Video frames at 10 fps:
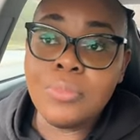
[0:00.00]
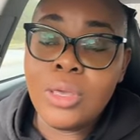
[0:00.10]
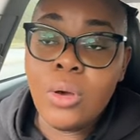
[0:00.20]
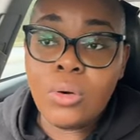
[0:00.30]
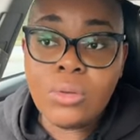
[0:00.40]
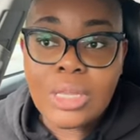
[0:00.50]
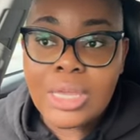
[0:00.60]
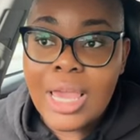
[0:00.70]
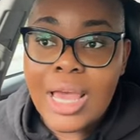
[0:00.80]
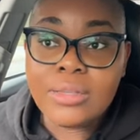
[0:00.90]
To be
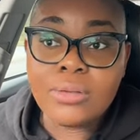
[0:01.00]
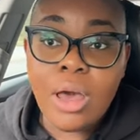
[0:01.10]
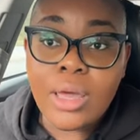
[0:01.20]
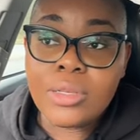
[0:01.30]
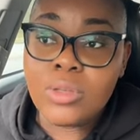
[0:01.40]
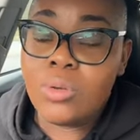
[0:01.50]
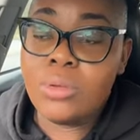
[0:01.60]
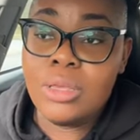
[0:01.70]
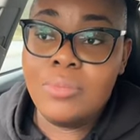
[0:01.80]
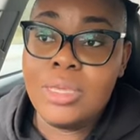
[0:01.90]
holy as God is
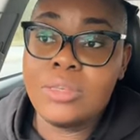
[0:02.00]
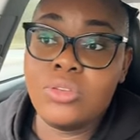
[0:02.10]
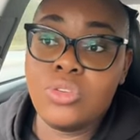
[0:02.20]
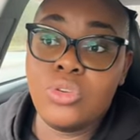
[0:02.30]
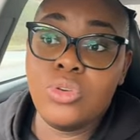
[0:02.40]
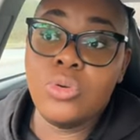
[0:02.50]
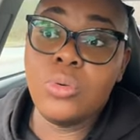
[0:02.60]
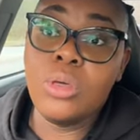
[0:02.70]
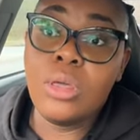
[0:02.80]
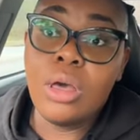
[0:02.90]
holy means
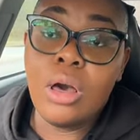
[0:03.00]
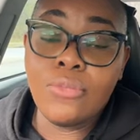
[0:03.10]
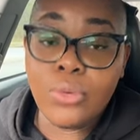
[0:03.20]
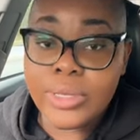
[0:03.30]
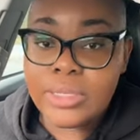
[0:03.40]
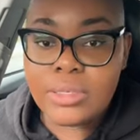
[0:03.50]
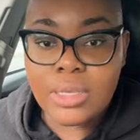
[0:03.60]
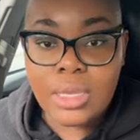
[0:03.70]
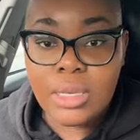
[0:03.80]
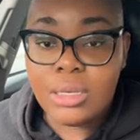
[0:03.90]
to avoid
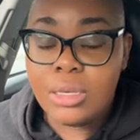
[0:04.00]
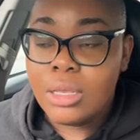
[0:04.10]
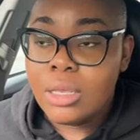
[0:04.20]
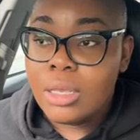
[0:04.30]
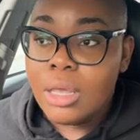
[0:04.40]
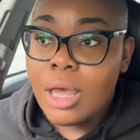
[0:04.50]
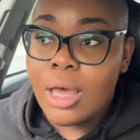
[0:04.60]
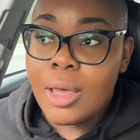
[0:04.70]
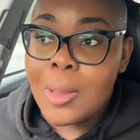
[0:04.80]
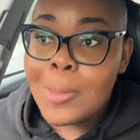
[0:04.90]
sin.
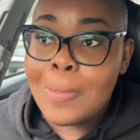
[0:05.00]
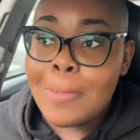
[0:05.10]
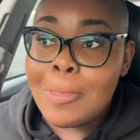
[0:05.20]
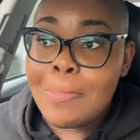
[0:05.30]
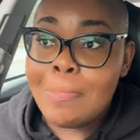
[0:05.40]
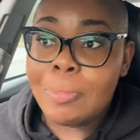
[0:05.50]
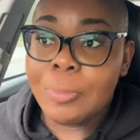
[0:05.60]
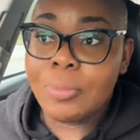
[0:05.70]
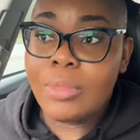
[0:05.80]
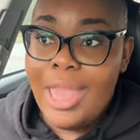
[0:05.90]
Um,
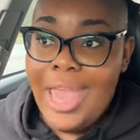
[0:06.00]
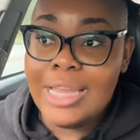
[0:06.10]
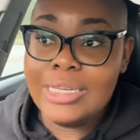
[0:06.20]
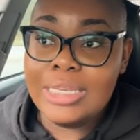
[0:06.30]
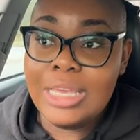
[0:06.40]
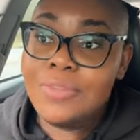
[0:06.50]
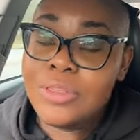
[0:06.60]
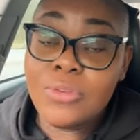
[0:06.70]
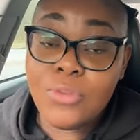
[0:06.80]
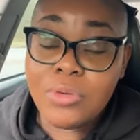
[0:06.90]
and
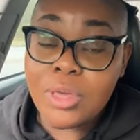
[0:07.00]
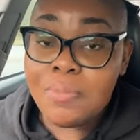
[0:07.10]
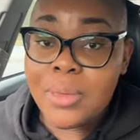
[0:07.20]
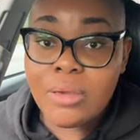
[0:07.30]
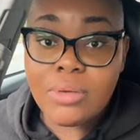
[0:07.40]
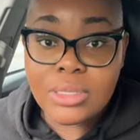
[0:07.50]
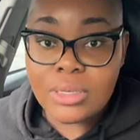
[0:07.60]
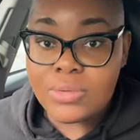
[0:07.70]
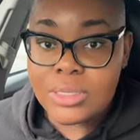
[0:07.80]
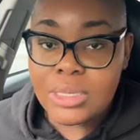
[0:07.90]
even the very
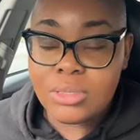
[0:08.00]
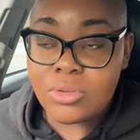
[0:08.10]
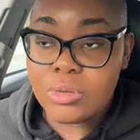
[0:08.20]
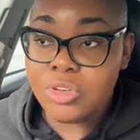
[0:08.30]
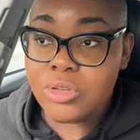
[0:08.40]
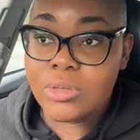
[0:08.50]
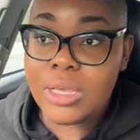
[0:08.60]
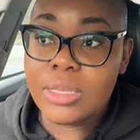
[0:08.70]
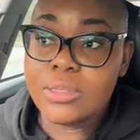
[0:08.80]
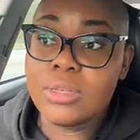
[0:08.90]
appearance of sin, scripture
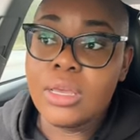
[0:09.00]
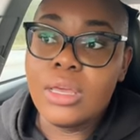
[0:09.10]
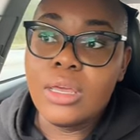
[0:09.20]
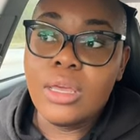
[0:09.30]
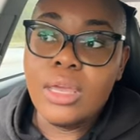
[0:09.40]
says.